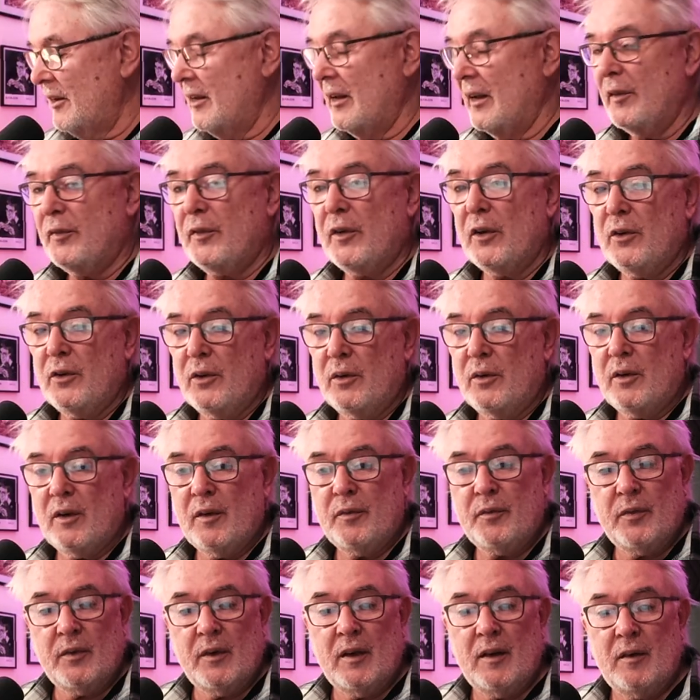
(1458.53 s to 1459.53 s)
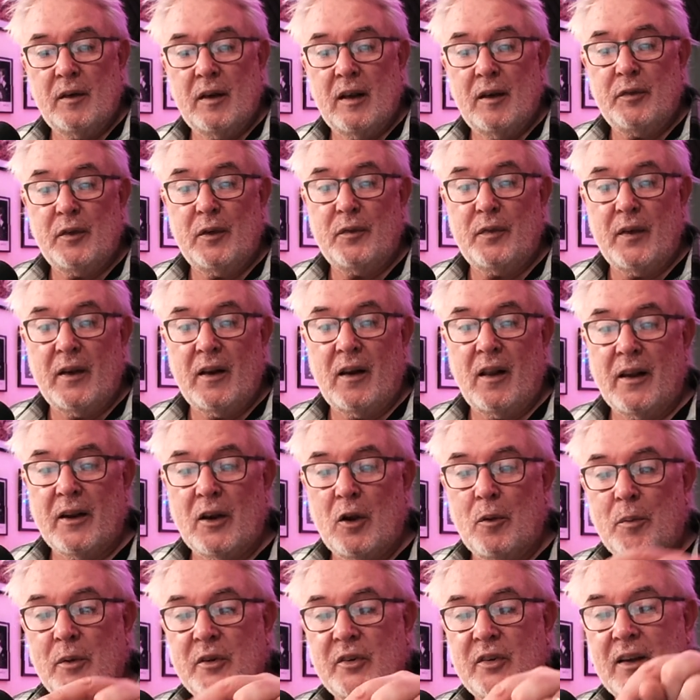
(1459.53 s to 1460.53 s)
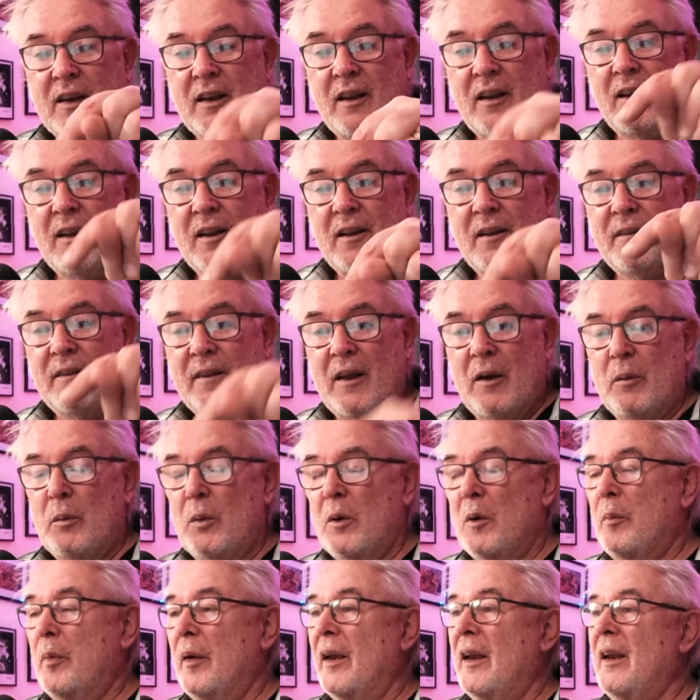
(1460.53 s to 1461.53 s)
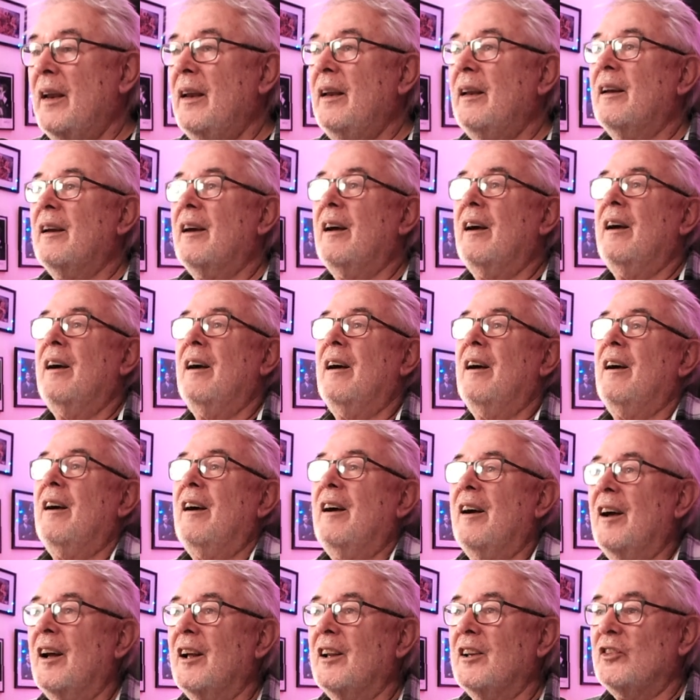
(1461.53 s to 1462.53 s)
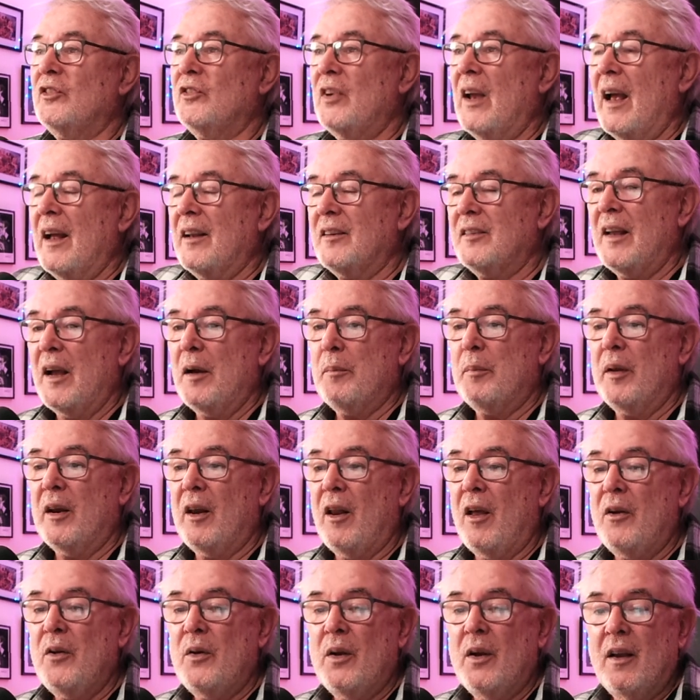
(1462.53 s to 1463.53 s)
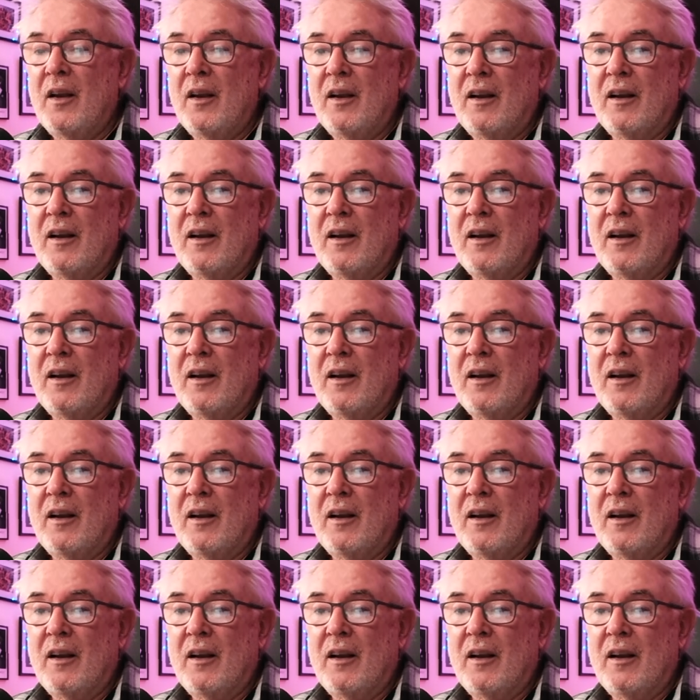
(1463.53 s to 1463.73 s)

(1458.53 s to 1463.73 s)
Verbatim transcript: if you if if you feel like commenting, there will be uh, a chat down below.